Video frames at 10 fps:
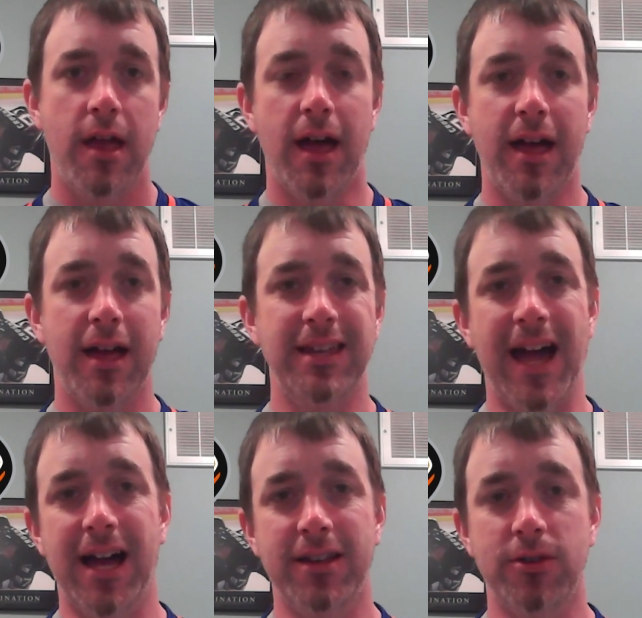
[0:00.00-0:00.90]
Uh,
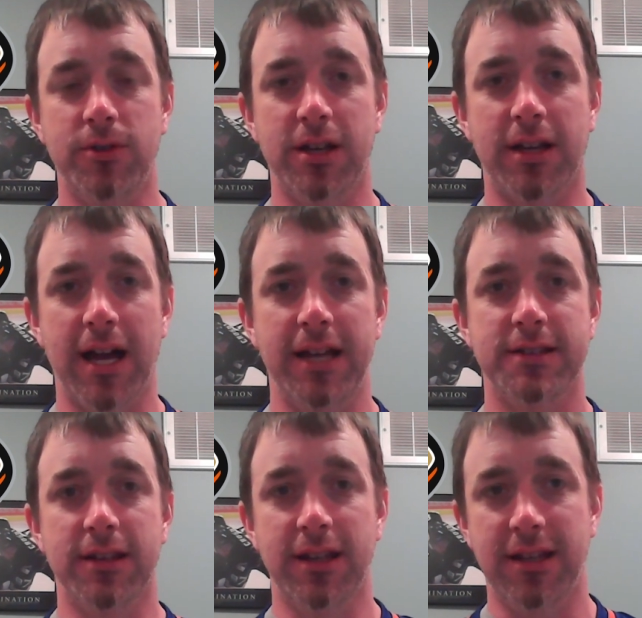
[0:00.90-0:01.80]
yeah, you know, you
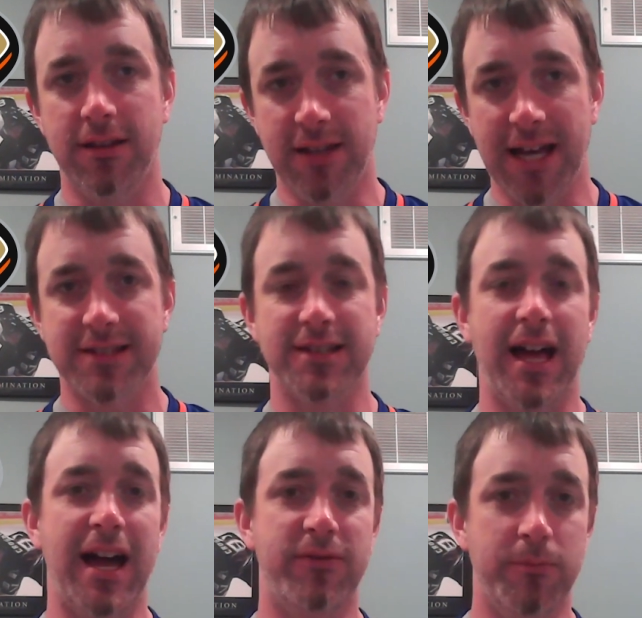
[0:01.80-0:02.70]
guys like
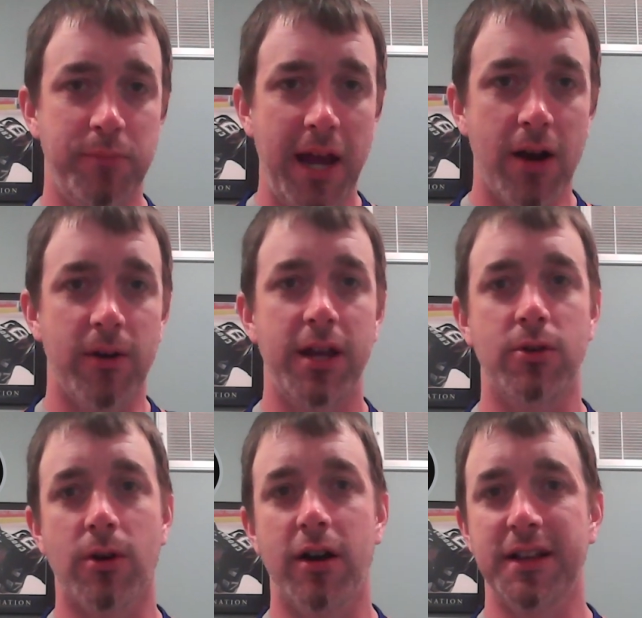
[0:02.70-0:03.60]
Getzlaf and Perry,
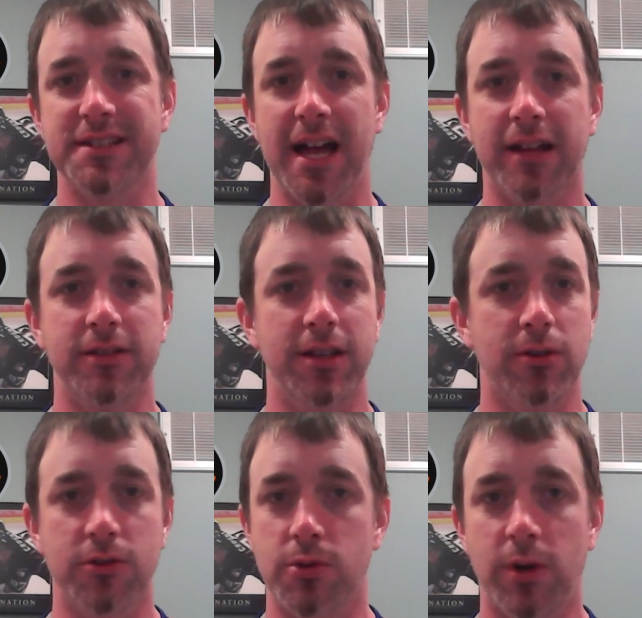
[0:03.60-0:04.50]
who aren't exactly, you
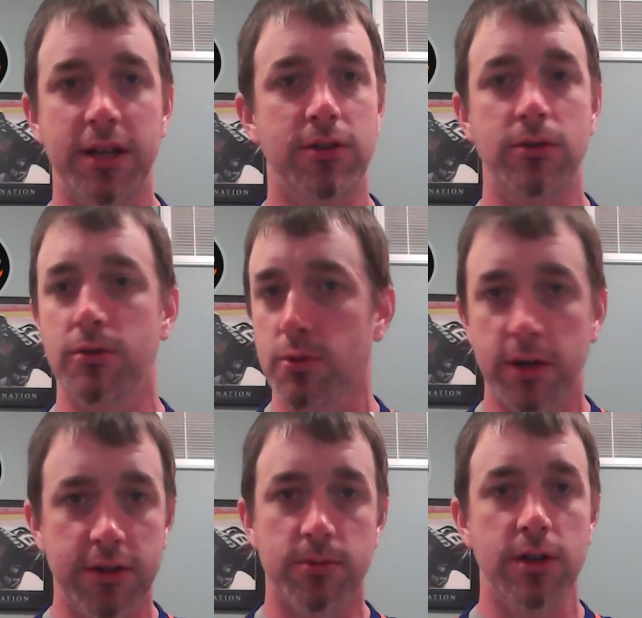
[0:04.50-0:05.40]
know, 22,
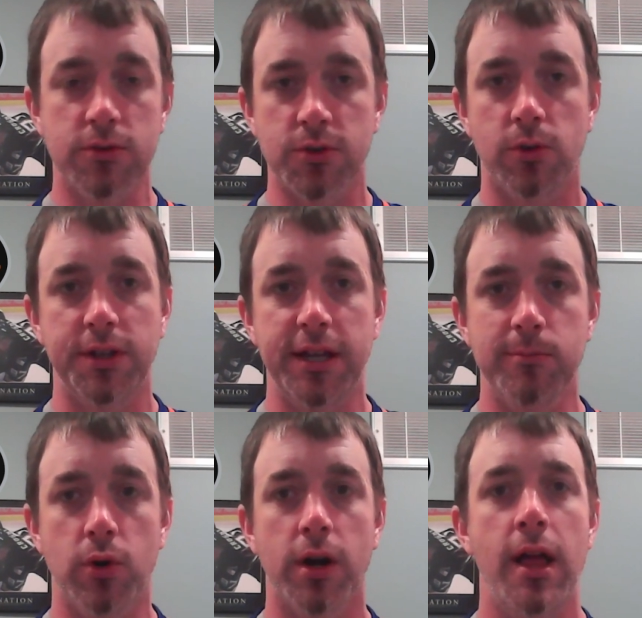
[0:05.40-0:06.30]
23 years old
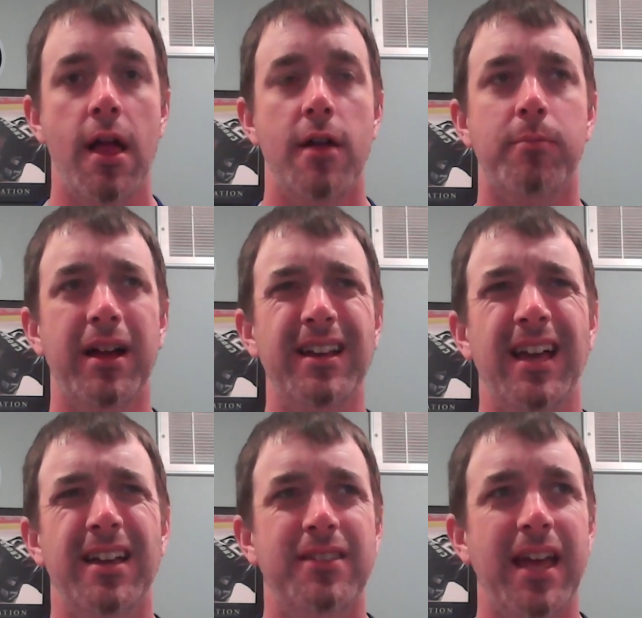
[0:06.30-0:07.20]
anymore, but
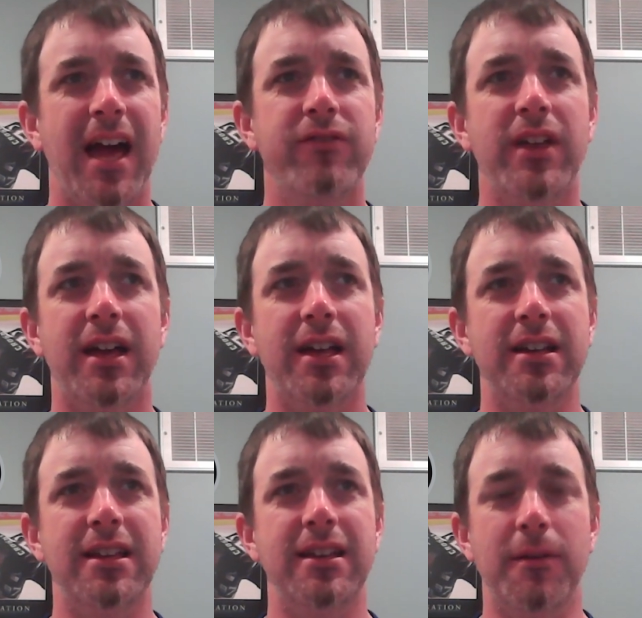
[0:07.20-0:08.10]
they have that
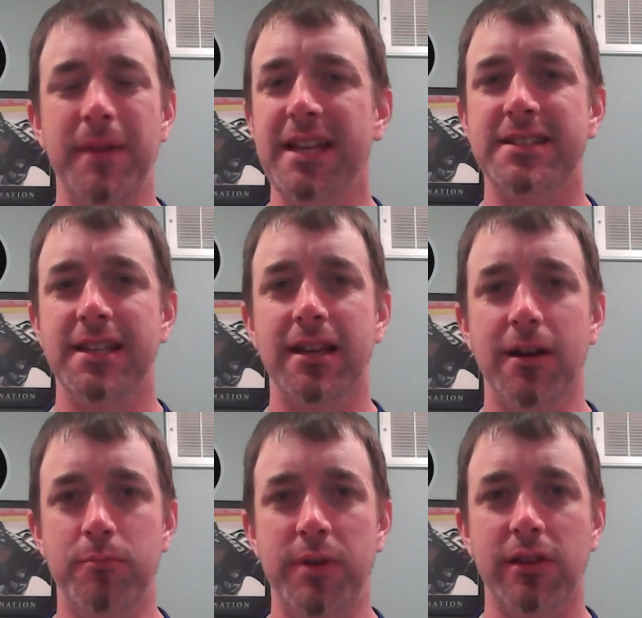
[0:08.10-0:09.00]
amazing
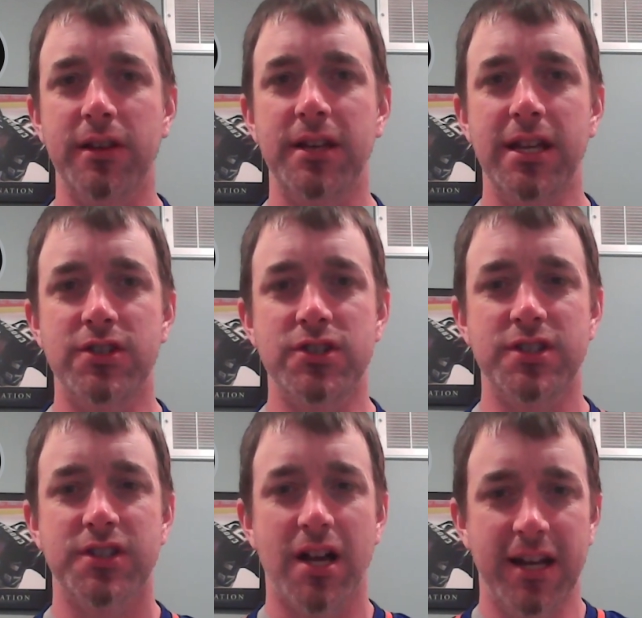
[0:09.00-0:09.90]
ability to
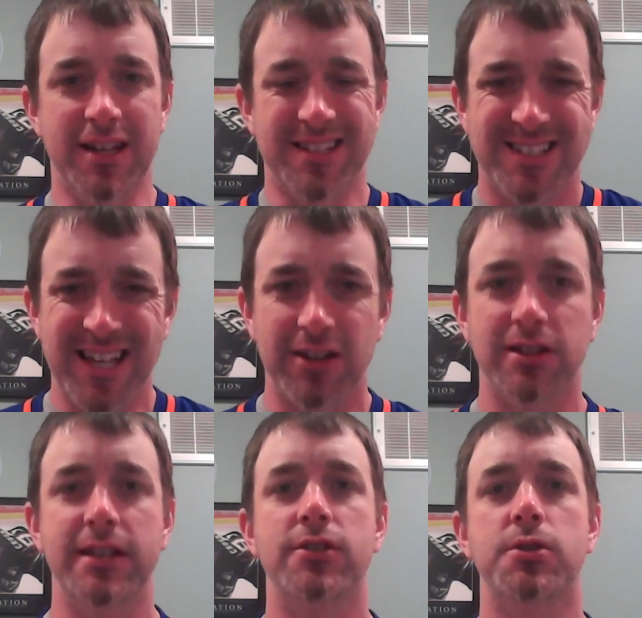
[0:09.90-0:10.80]
just kind of
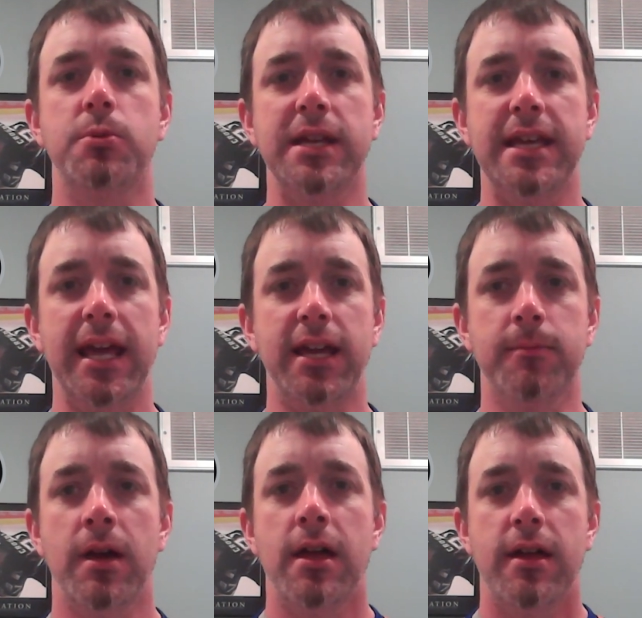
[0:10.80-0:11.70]
settle into a game.